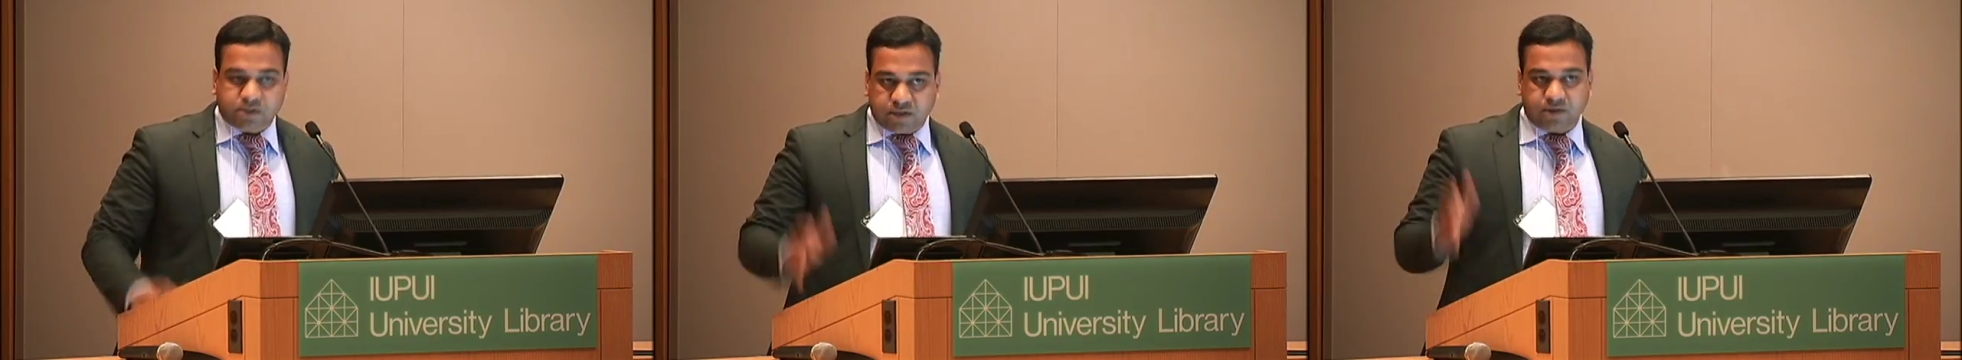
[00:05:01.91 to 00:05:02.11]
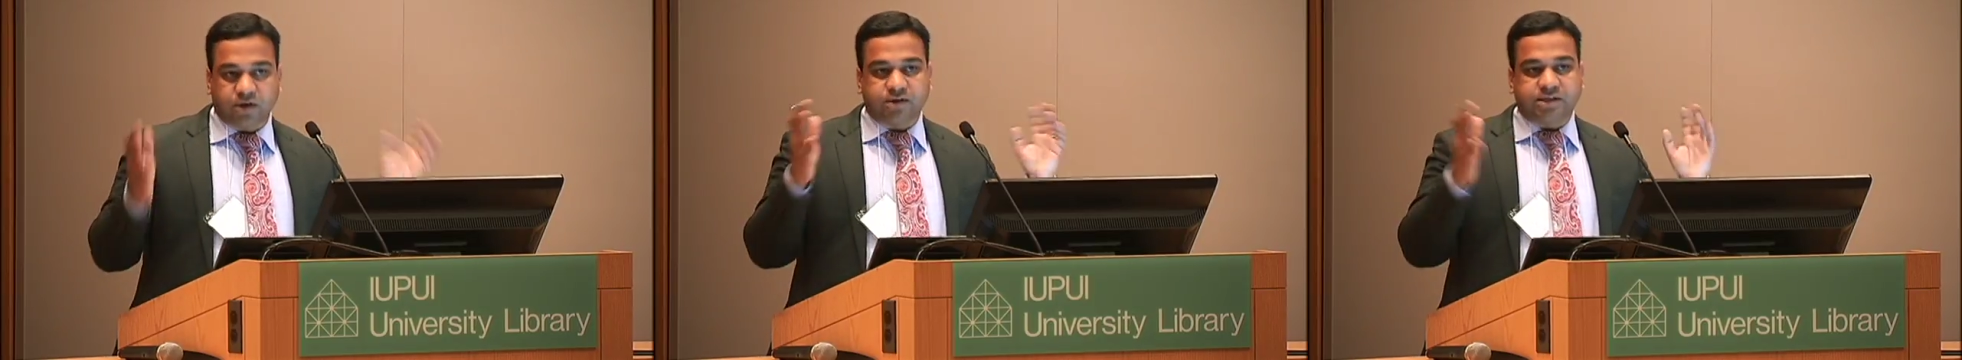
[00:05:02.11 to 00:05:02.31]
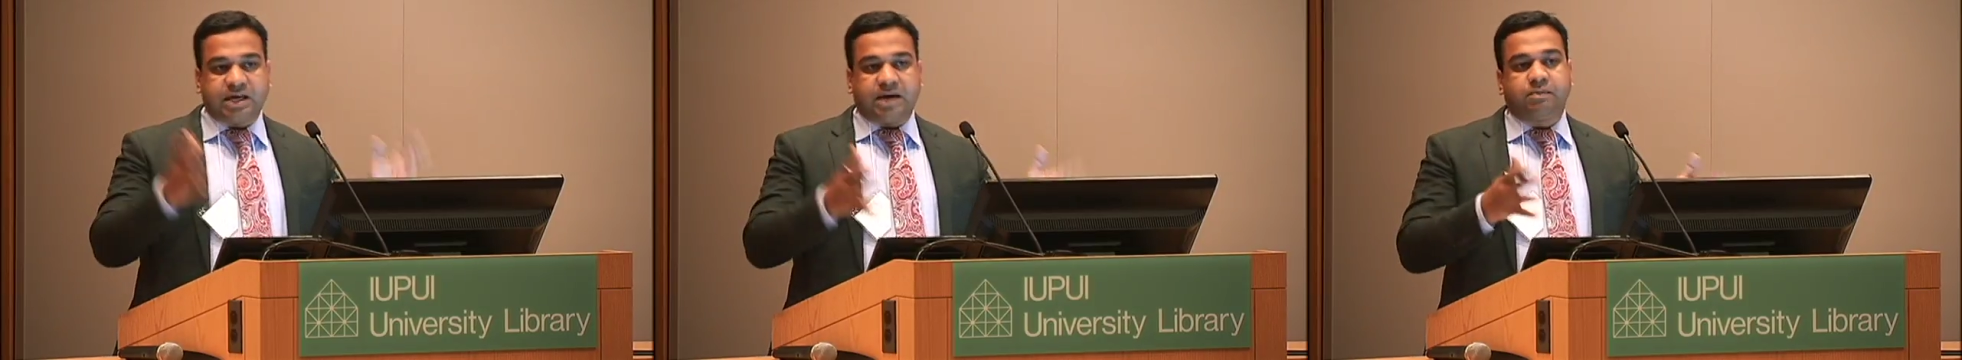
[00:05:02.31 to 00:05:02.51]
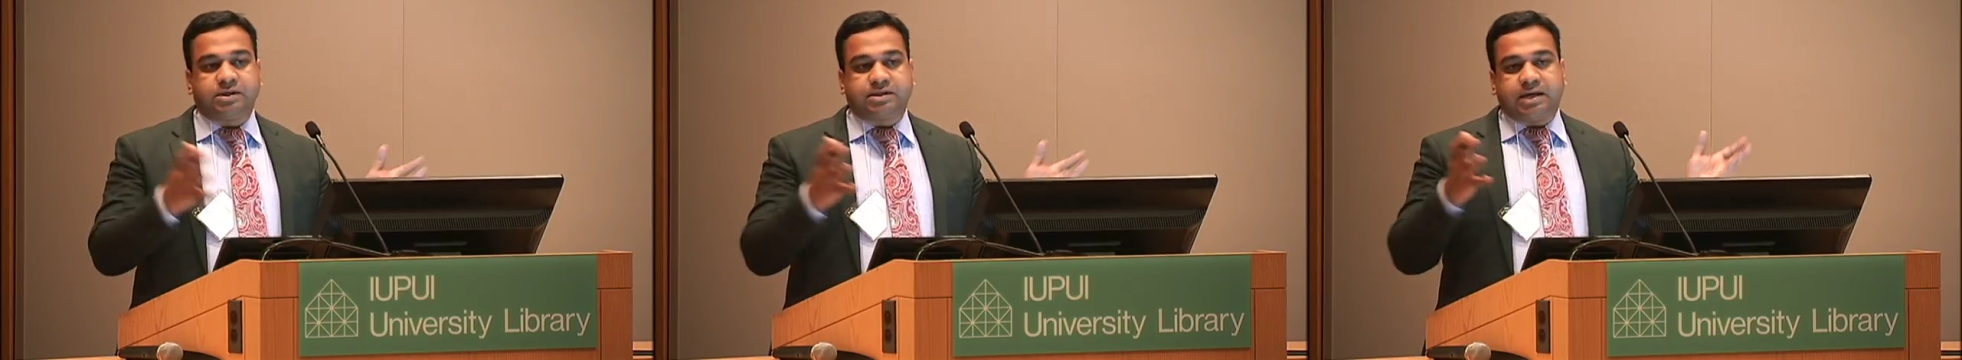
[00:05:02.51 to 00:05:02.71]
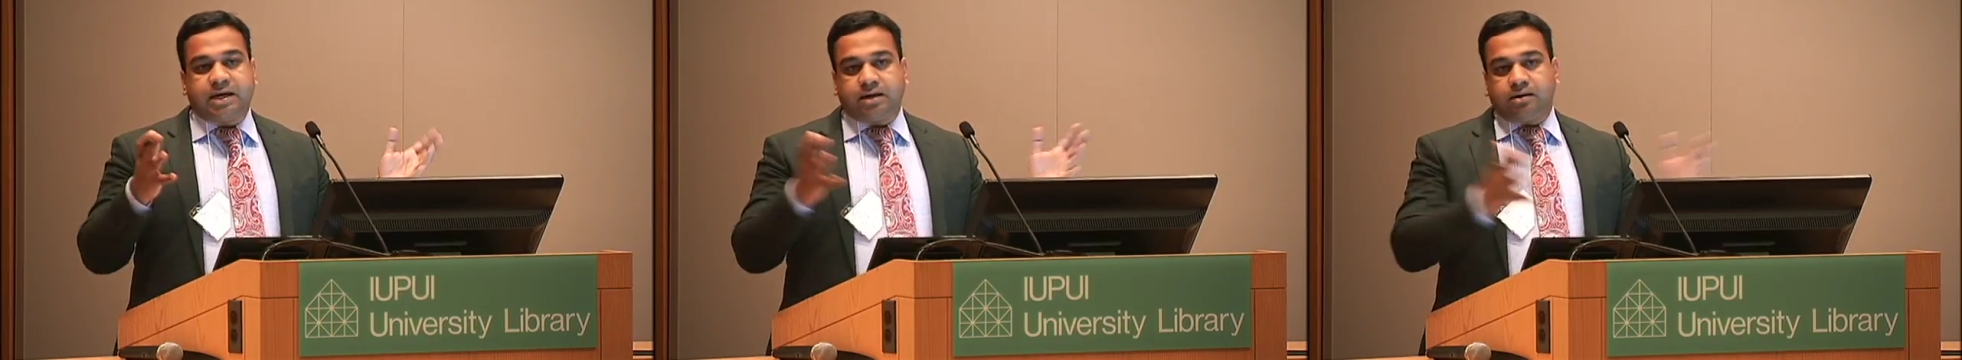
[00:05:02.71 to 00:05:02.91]
your sample
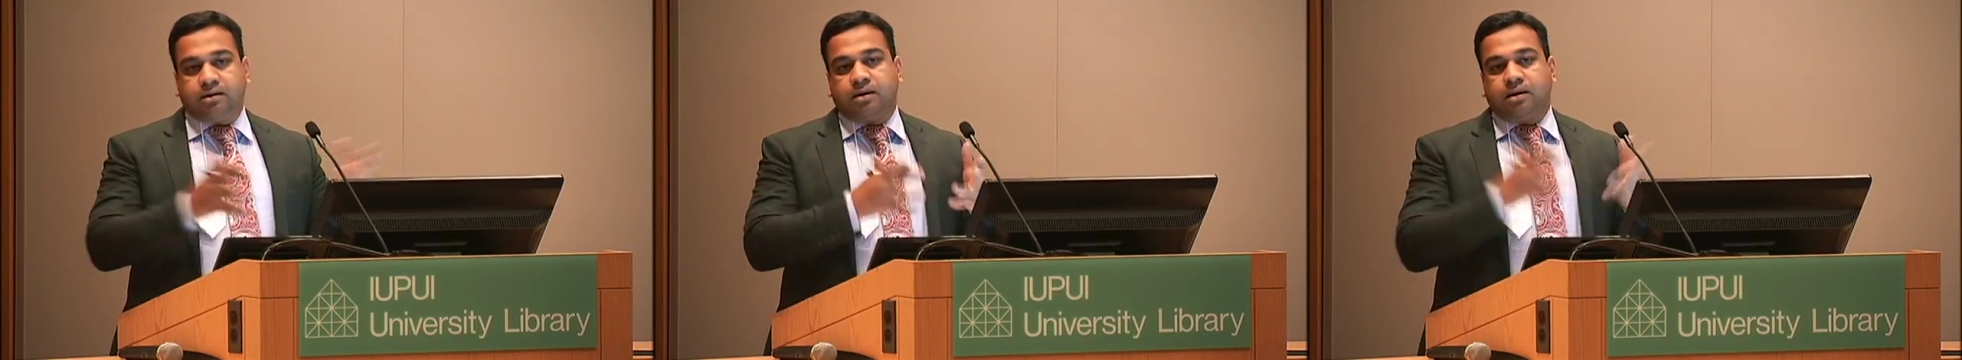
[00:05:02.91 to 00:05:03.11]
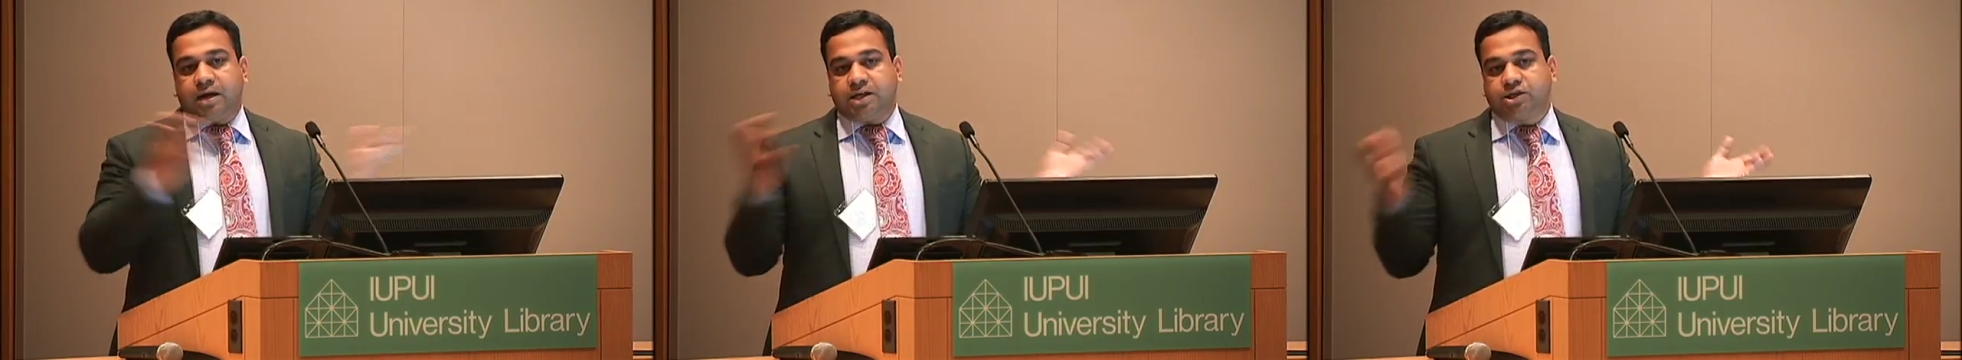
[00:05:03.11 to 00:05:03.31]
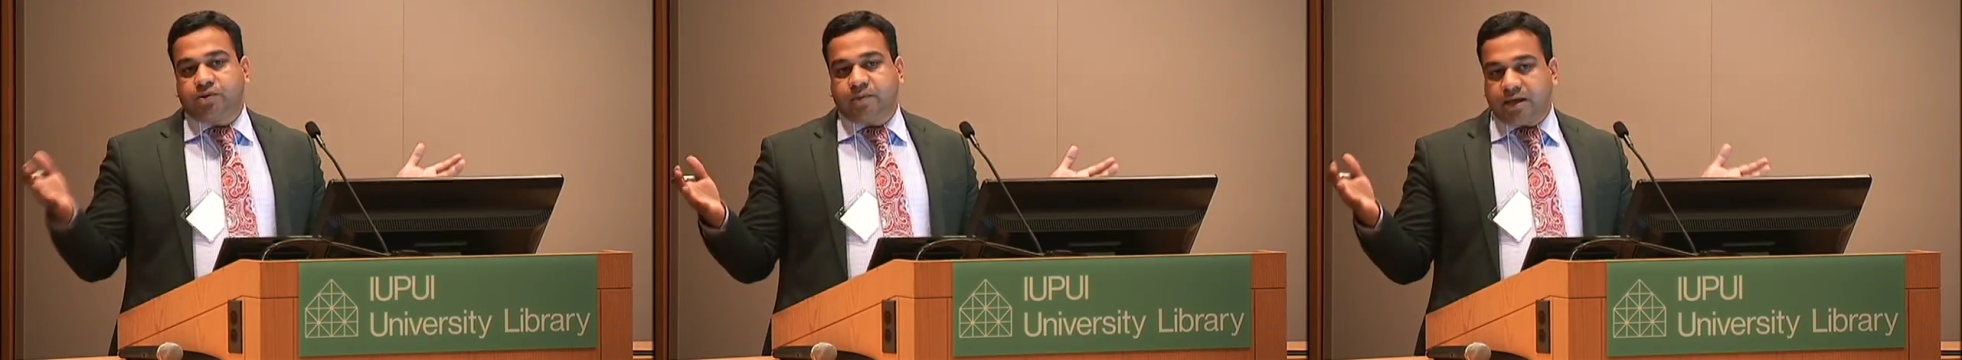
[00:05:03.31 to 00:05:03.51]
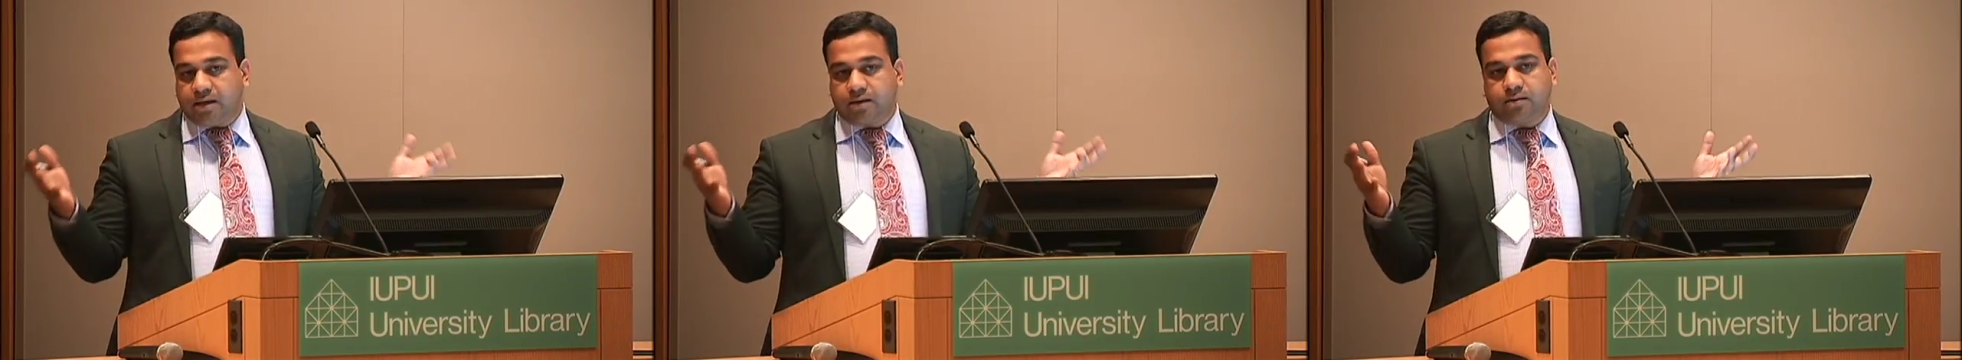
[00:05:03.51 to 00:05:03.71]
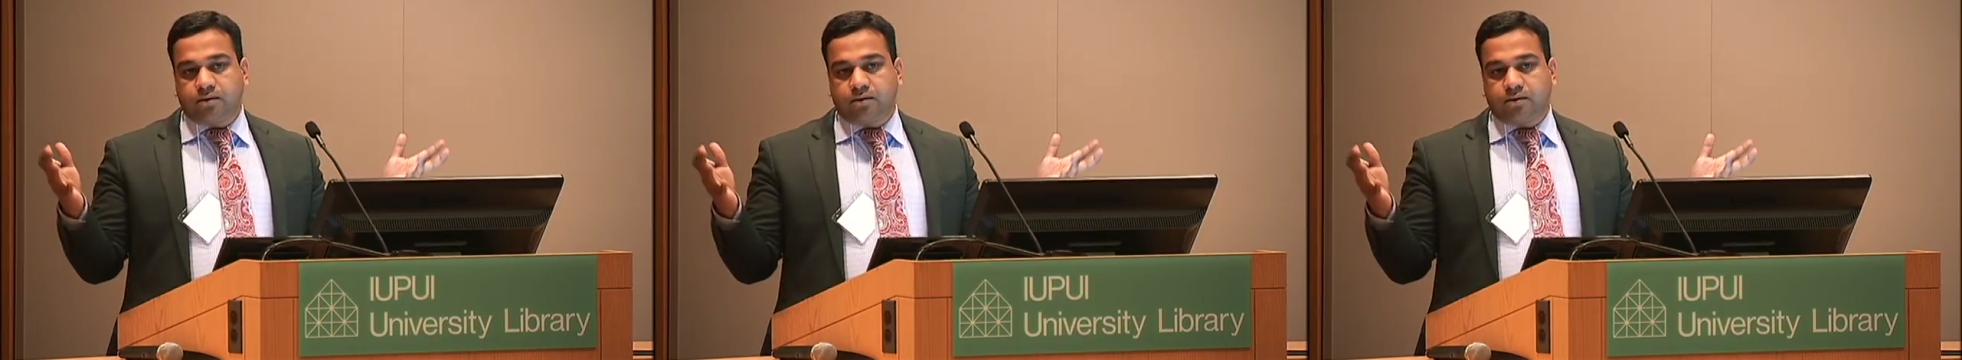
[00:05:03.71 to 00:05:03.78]
set has to be,